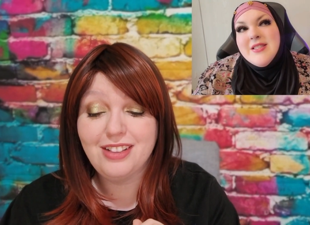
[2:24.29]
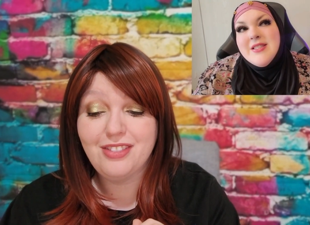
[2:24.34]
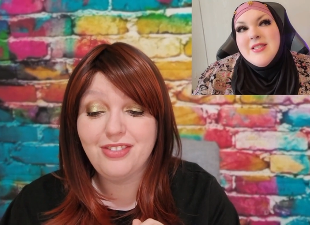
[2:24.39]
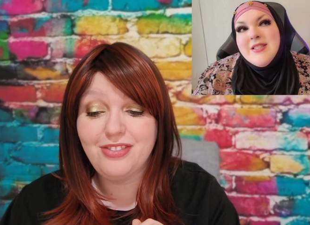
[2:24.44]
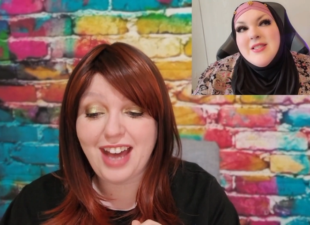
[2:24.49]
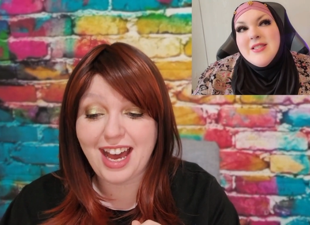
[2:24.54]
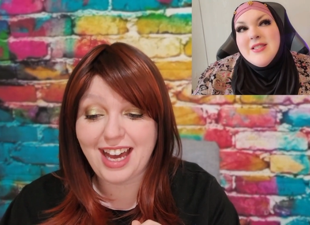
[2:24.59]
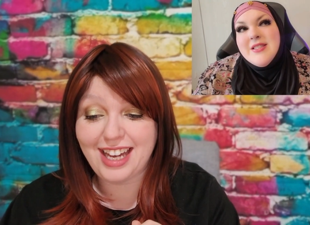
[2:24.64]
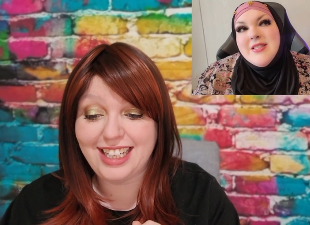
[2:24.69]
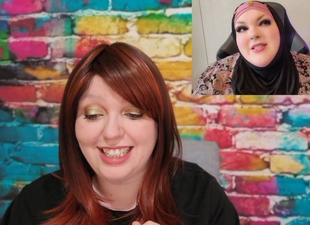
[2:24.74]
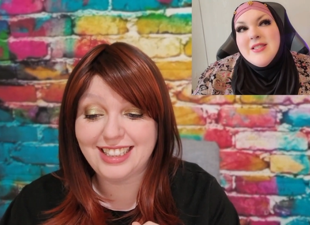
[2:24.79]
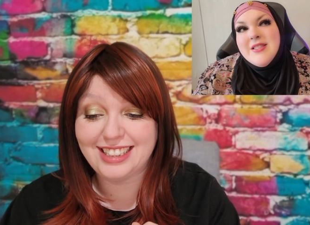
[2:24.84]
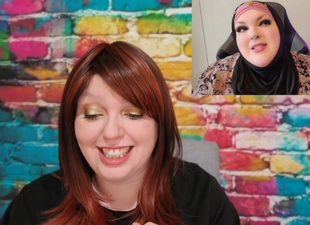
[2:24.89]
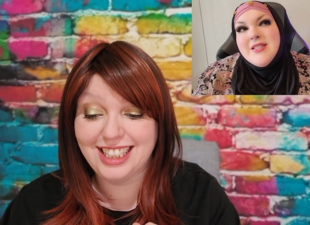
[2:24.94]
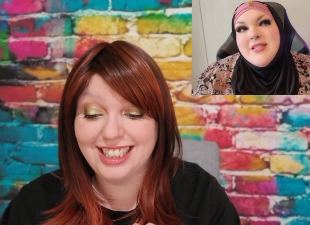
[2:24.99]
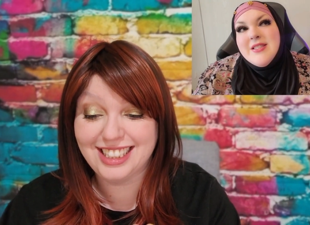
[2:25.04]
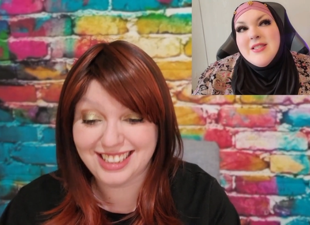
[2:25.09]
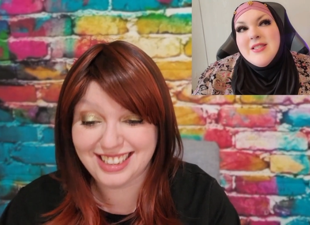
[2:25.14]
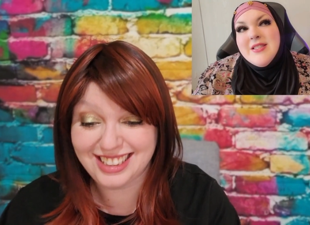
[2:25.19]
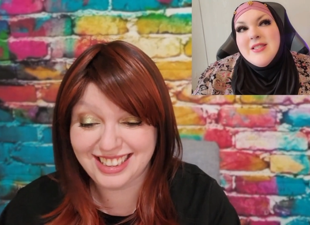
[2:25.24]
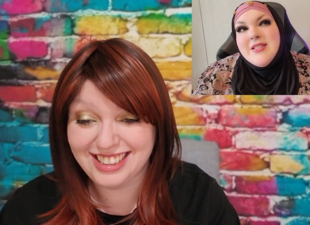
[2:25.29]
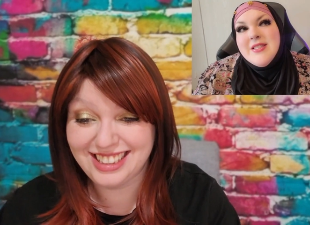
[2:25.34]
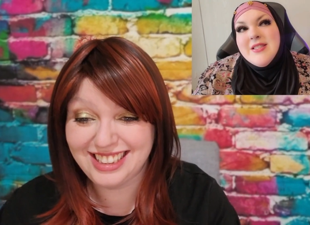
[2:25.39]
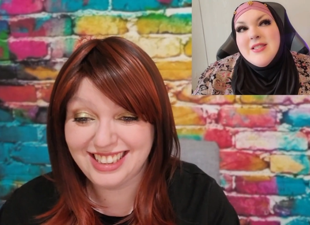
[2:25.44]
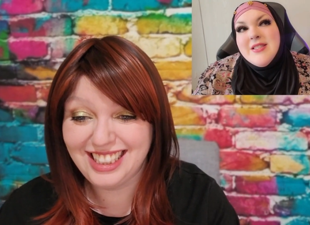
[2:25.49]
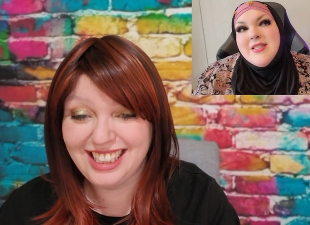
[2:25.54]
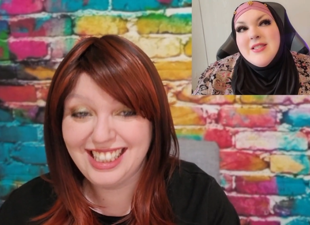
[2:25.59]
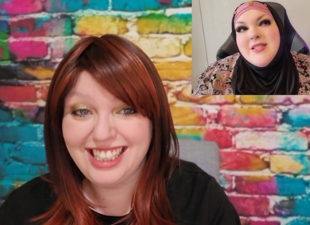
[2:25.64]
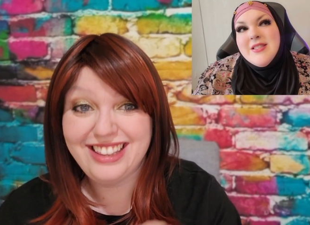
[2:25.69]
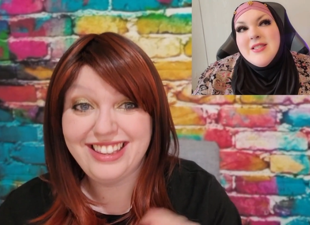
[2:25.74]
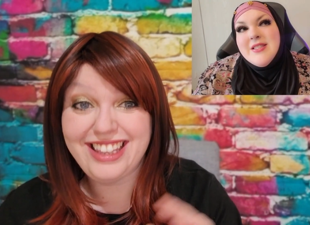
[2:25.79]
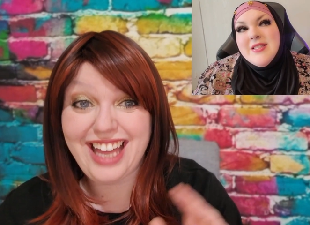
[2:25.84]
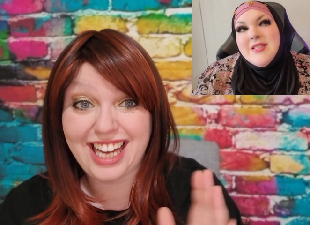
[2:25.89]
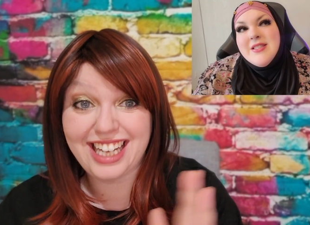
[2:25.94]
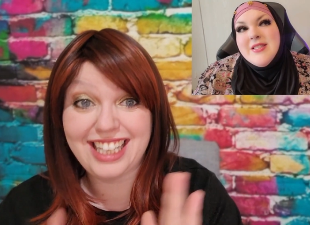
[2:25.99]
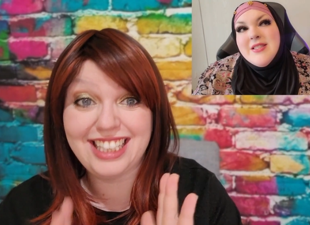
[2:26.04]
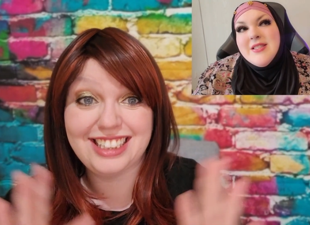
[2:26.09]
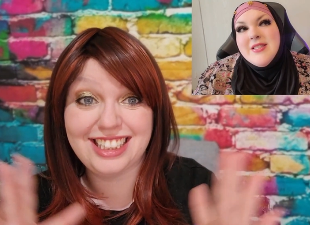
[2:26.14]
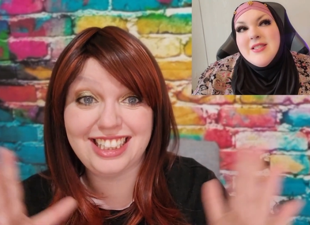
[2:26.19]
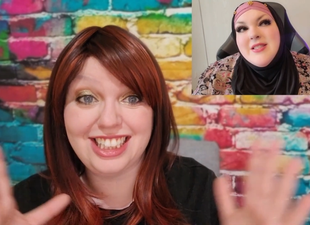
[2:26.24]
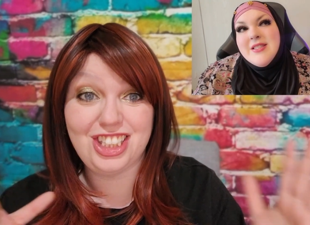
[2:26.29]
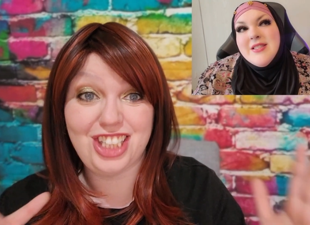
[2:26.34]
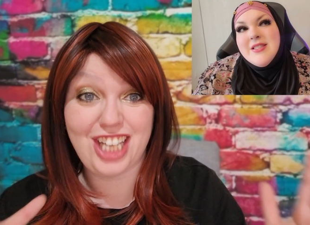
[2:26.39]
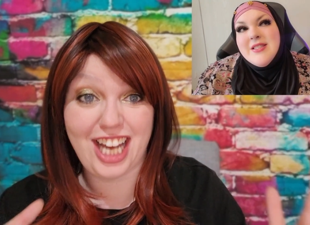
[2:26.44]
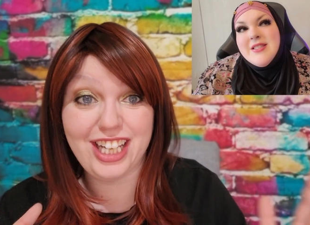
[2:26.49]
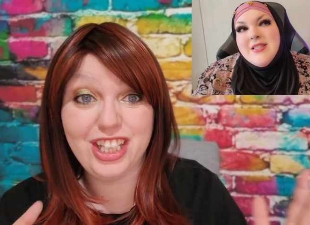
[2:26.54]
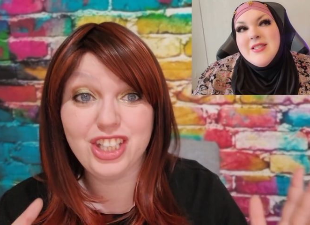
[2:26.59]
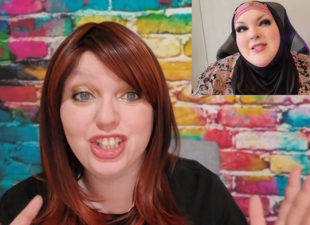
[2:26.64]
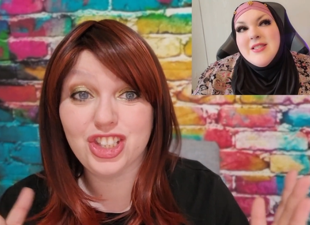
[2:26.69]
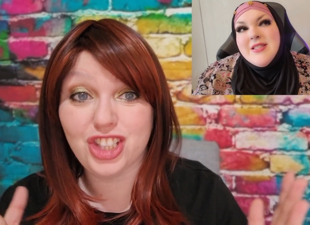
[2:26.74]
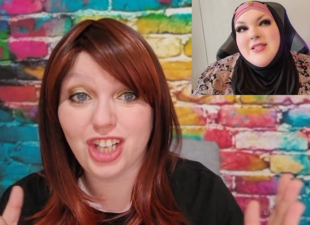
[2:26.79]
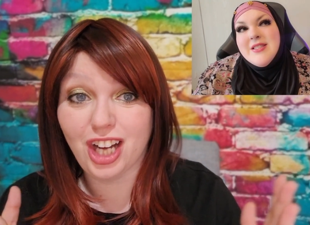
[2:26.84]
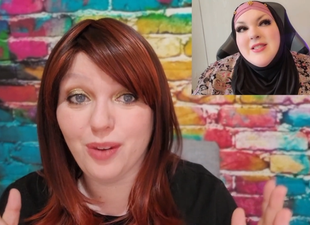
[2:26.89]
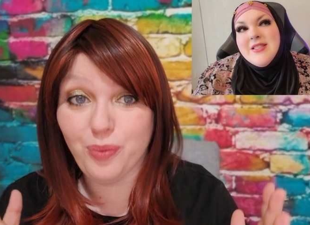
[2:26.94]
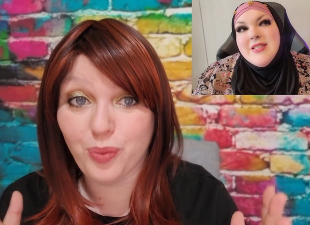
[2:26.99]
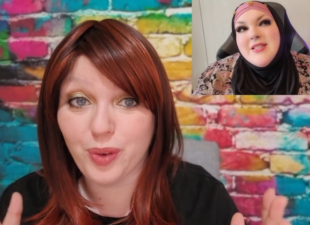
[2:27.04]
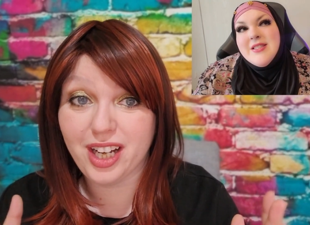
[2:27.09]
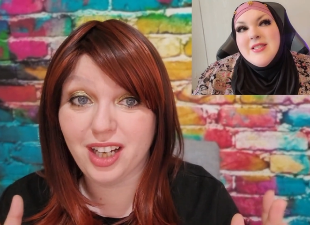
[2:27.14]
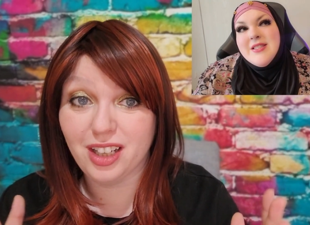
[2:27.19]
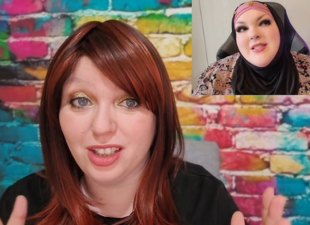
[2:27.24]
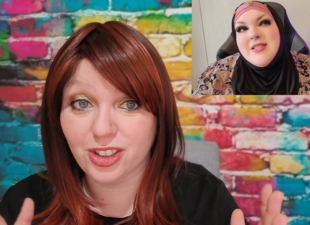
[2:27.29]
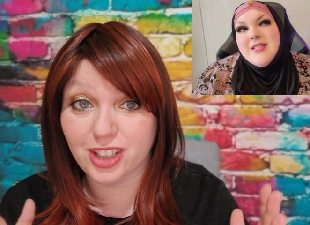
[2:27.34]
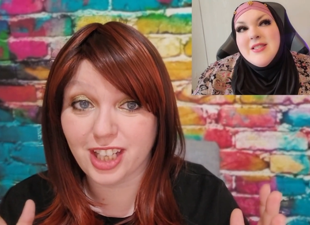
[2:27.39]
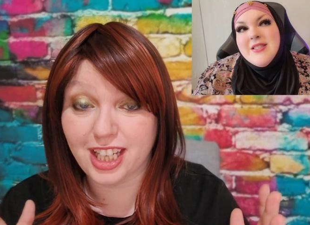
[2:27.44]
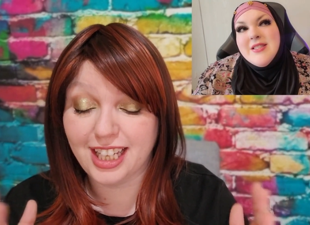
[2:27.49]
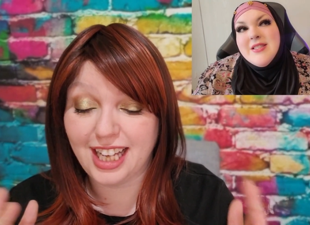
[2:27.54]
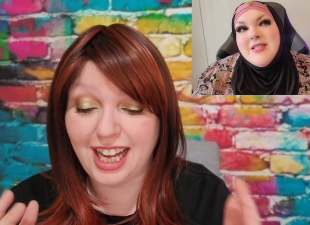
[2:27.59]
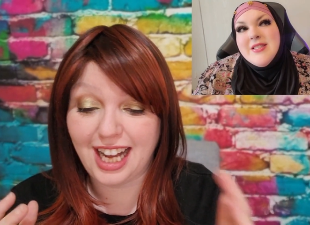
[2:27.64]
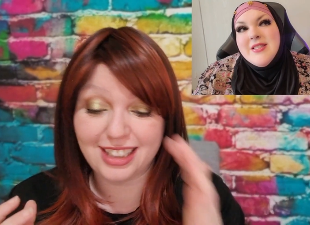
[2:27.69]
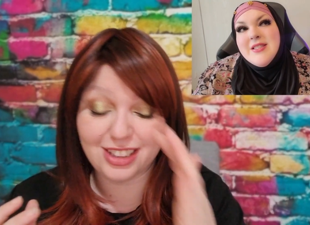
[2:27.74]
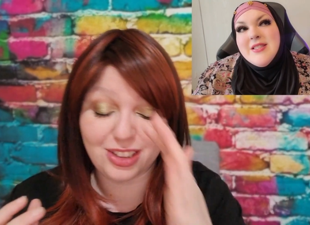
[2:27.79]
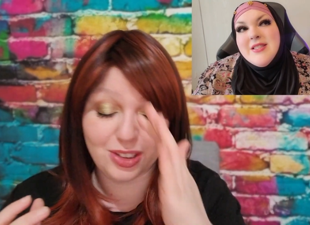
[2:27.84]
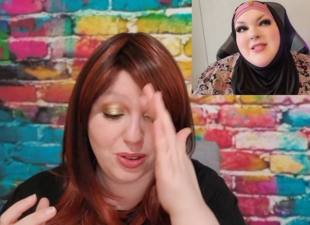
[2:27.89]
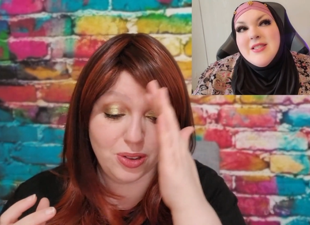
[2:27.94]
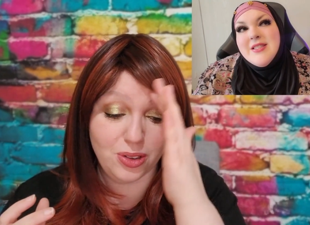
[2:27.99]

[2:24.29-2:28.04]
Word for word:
Speaker 1: That is the change time we are looking at.